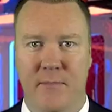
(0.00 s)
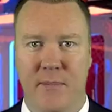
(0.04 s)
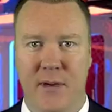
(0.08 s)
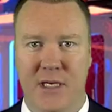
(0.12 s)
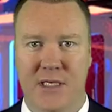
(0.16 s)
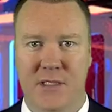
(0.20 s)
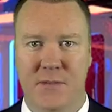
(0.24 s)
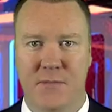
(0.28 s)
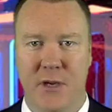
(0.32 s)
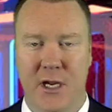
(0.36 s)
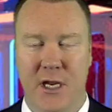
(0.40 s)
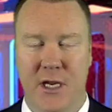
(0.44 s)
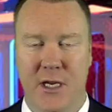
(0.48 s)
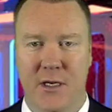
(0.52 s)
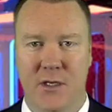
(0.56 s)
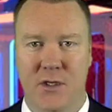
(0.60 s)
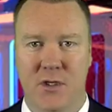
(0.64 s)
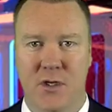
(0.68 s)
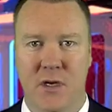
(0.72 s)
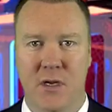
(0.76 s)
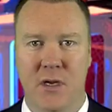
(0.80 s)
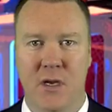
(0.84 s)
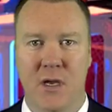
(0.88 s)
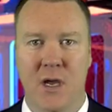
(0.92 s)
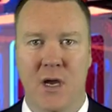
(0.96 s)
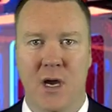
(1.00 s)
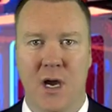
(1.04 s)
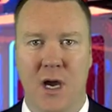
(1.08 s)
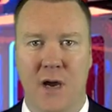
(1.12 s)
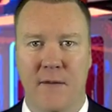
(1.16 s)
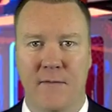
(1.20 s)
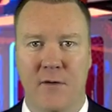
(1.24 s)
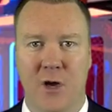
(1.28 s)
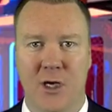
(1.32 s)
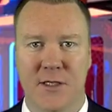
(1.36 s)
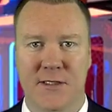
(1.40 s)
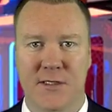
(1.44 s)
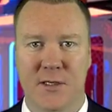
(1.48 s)
Picks page.
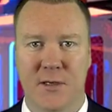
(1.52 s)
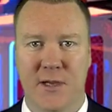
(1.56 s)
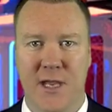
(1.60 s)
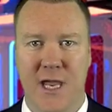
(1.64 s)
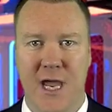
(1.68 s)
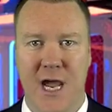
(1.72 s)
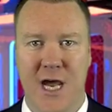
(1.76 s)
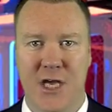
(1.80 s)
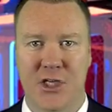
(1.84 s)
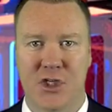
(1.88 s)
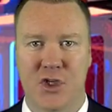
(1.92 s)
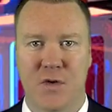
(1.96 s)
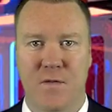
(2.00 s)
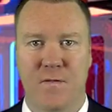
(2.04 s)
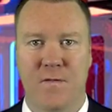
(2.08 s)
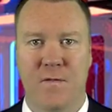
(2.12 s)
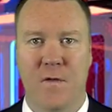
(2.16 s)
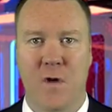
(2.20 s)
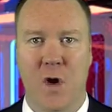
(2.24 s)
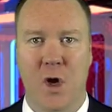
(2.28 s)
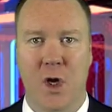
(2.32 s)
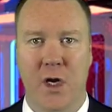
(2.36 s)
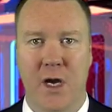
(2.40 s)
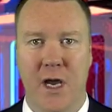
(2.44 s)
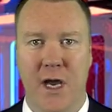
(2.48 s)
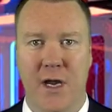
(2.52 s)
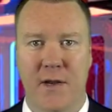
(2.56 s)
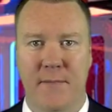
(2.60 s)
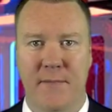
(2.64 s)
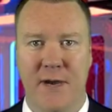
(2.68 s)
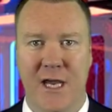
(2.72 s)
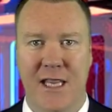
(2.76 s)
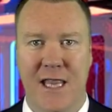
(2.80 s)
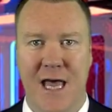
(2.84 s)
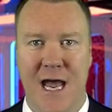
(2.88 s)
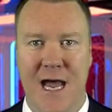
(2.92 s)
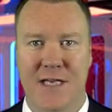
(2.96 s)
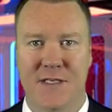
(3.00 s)
I've also cashed four out of
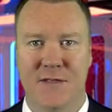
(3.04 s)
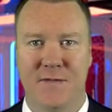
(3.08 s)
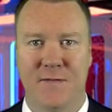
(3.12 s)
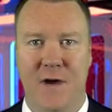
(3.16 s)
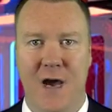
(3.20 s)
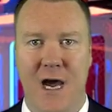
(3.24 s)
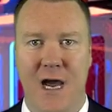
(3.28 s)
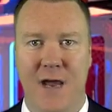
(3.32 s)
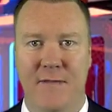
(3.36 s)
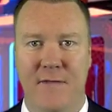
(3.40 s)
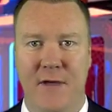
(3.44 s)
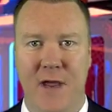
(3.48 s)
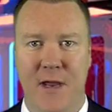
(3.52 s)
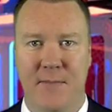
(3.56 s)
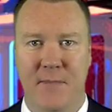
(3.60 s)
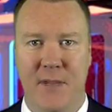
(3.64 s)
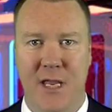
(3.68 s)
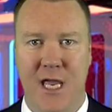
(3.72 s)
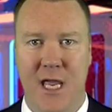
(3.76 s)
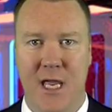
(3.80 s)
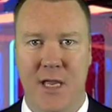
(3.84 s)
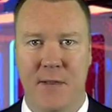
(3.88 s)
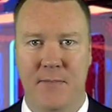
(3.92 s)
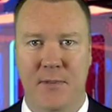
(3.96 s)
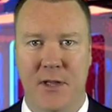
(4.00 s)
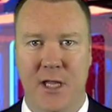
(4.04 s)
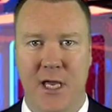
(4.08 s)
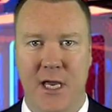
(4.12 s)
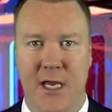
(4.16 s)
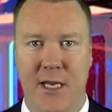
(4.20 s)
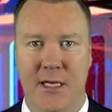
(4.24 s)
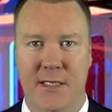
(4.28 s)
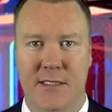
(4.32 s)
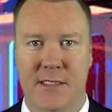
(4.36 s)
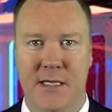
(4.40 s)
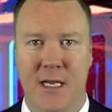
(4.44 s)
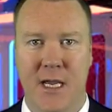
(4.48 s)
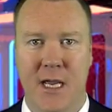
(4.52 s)
my last five NBA
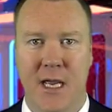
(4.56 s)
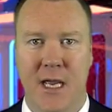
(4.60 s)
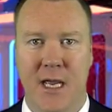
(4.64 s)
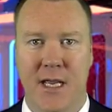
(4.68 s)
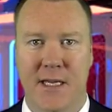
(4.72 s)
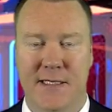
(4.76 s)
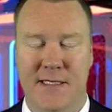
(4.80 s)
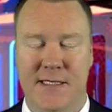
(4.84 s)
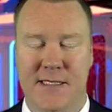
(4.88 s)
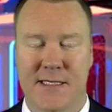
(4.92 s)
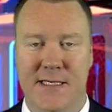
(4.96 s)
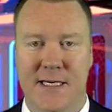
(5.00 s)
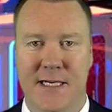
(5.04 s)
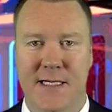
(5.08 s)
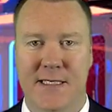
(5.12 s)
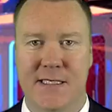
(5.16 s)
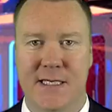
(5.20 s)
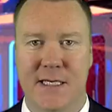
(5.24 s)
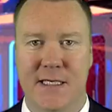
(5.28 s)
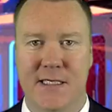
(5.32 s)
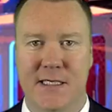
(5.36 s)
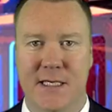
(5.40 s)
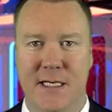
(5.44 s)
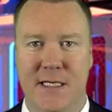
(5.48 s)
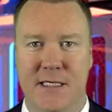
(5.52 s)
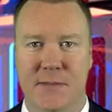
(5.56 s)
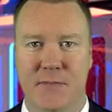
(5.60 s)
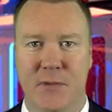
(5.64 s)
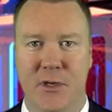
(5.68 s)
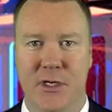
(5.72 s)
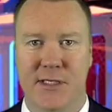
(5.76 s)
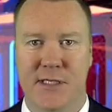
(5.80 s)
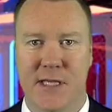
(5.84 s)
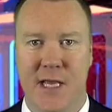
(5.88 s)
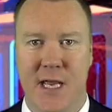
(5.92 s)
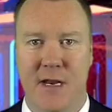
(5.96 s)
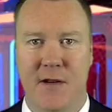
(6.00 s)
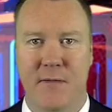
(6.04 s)
plays, and 66%
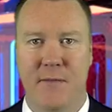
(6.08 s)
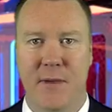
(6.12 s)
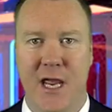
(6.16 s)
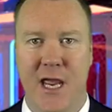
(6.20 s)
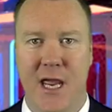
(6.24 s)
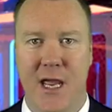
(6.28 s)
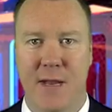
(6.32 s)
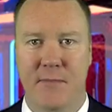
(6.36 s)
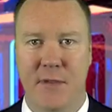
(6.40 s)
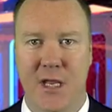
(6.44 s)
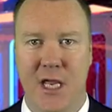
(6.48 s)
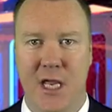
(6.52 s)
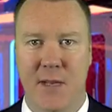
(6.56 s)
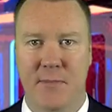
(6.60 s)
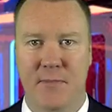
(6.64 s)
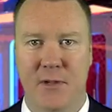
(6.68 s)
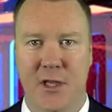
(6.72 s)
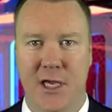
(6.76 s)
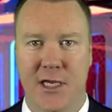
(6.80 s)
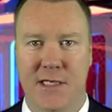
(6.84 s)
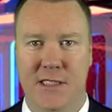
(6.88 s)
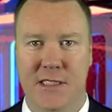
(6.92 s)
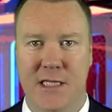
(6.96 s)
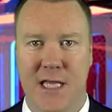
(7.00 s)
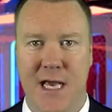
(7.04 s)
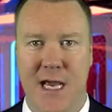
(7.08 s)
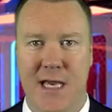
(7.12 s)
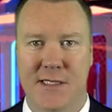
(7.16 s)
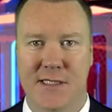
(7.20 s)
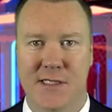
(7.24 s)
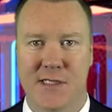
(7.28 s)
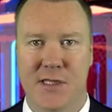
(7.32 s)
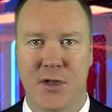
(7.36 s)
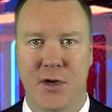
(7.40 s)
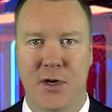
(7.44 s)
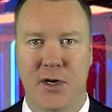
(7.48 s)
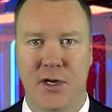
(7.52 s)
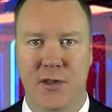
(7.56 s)
of my NBA plays
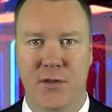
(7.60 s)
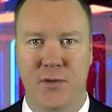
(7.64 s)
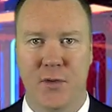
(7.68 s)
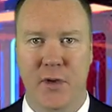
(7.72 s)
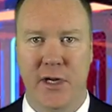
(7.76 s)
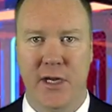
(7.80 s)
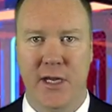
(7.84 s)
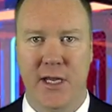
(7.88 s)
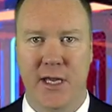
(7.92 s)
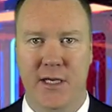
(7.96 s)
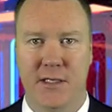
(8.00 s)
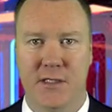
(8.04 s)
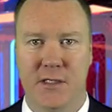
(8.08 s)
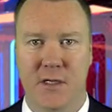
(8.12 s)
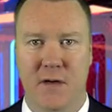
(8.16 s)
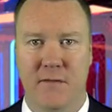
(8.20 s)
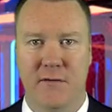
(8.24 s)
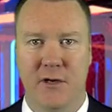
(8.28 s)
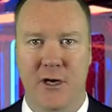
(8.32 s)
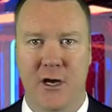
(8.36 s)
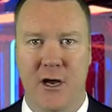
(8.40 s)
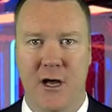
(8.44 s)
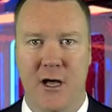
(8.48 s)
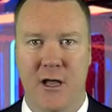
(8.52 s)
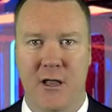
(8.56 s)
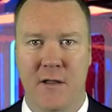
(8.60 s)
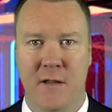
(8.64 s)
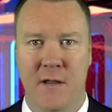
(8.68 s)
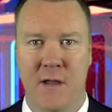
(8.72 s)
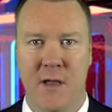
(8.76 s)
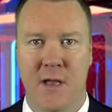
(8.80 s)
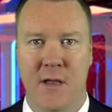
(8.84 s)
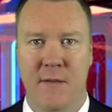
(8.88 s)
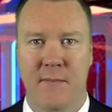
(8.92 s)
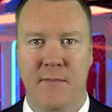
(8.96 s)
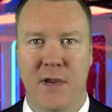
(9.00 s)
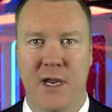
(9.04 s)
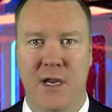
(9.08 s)
last 33 days overall.
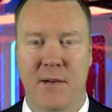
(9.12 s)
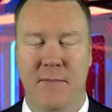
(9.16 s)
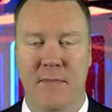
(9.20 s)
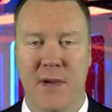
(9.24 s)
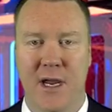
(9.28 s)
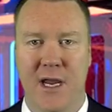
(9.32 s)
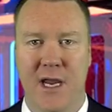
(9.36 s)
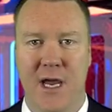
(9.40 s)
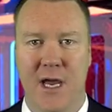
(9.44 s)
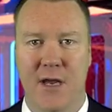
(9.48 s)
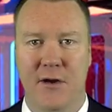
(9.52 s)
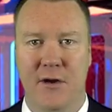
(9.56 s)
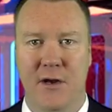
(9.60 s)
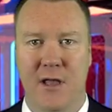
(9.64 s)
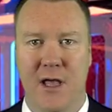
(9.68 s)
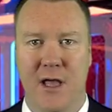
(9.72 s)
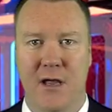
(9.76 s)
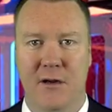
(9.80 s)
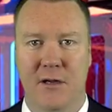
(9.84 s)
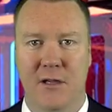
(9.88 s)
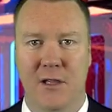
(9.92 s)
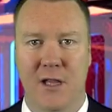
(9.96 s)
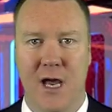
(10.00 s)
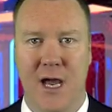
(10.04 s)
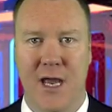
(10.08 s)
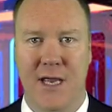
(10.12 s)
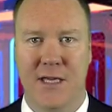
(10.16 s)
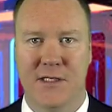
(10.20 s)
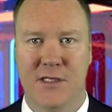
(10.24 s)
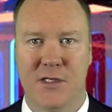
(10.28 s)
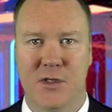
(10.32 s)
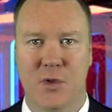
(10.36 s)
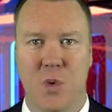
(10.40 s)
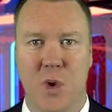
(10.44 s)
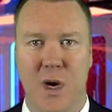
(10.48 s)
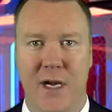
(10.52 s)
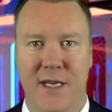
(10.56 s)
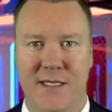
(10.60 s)
Make my $100
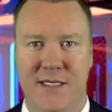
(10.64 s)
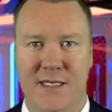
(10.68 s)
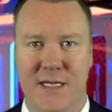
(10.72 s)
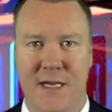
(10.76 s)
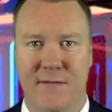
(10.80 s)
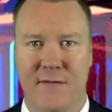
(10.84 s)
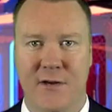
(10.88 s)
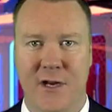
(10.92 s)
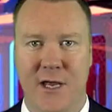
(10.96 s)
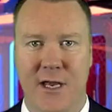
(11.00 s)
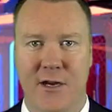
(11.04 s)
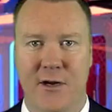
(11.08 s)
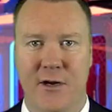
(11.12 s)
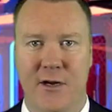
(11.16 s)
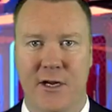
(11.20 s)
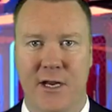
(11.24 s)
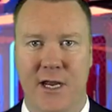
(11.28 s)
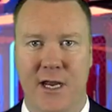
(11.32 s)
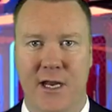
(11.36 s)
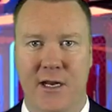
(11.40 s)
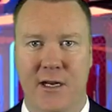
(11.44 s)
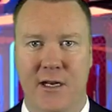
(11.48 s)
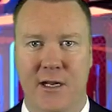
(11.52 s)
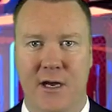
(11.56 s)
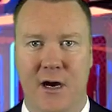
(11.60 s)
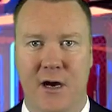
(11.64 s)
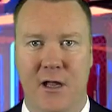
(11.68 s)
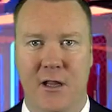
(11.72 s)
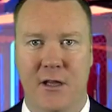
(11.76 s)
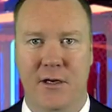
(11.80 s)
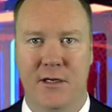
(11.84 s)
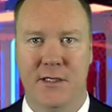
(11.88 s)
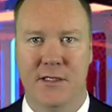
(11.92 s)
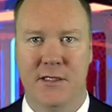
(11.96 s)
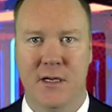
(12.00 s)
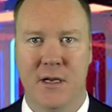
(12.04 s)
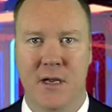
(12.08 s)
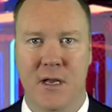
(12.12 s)
clients
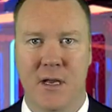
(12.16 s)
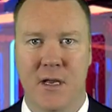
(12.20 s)
$2,780.